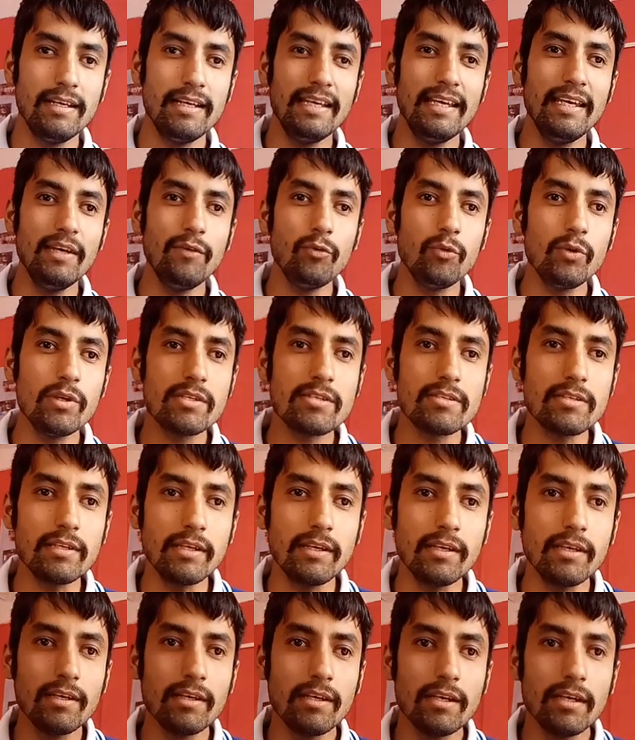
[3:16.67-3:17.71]
if we
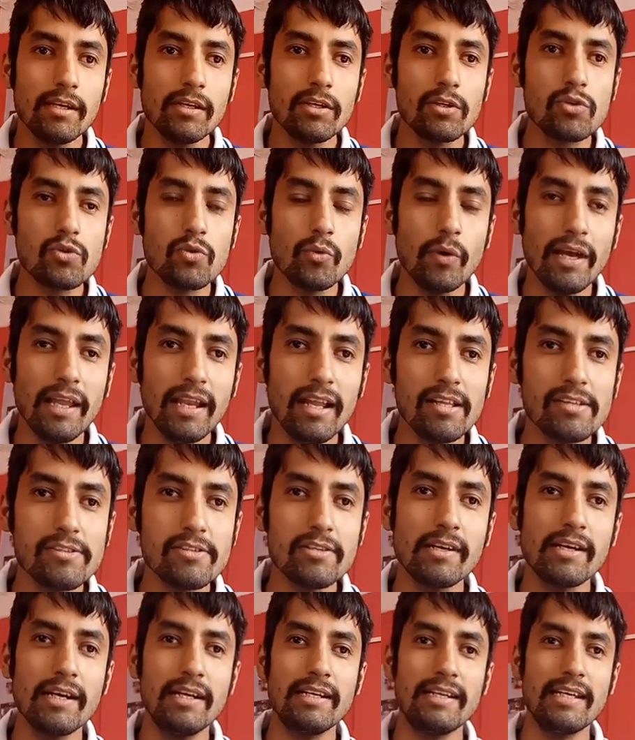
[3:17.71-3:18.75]
see, soil also
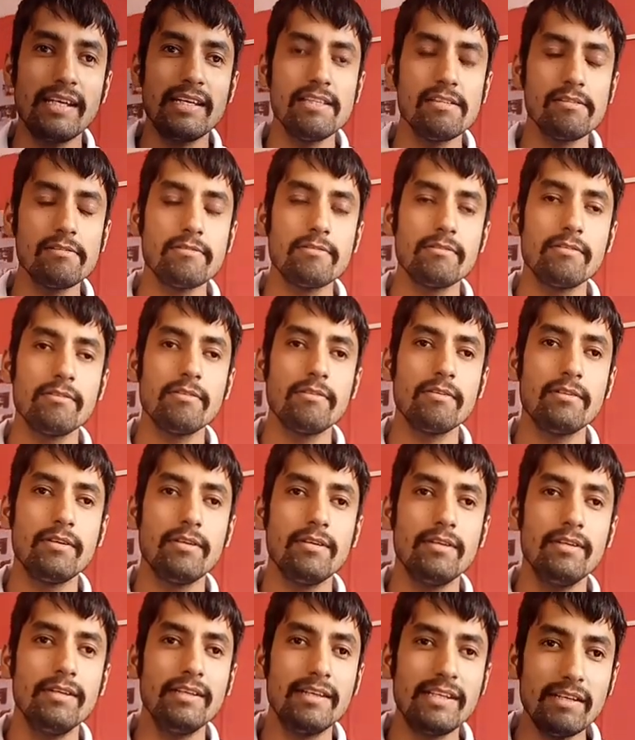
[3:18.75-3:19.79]
contains
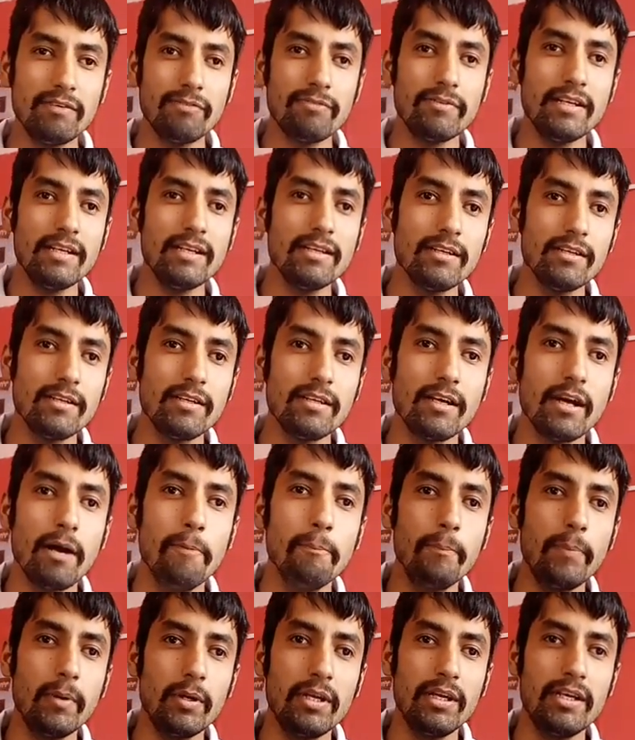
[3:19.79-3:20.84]
different
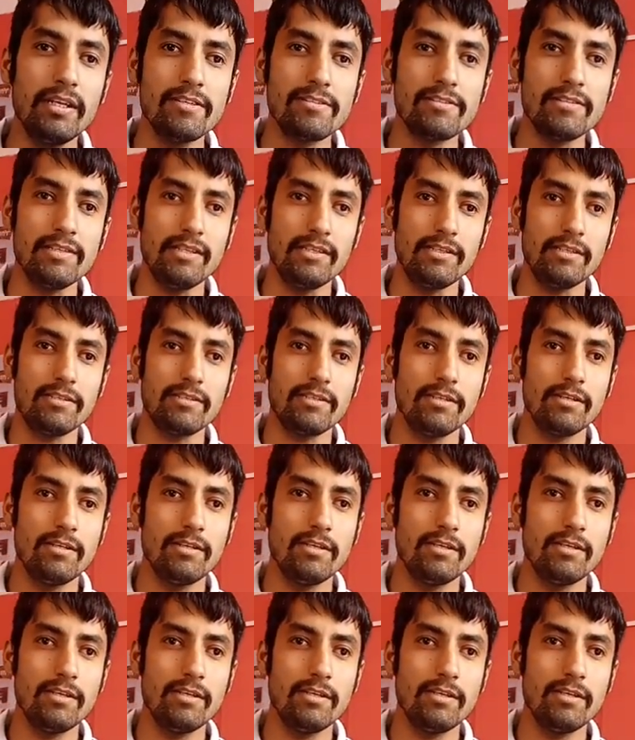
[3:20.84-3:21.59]
components in it.